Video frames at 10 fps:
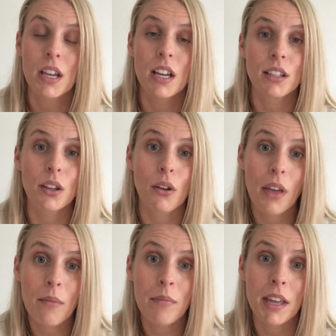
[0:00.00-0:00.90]
So
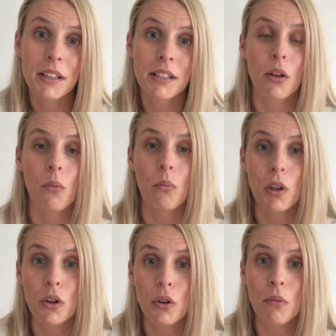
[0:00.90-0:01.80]
that means that when
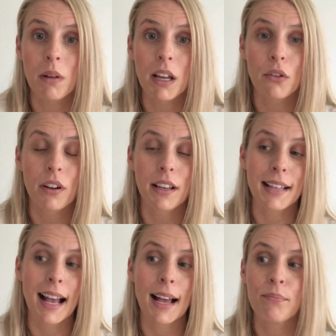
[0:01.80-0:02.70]
you complete your
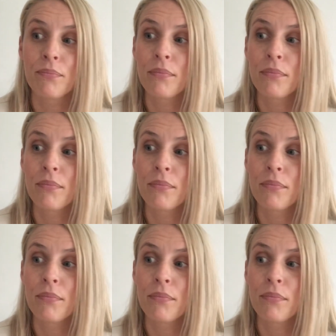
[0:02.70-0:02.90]
exam,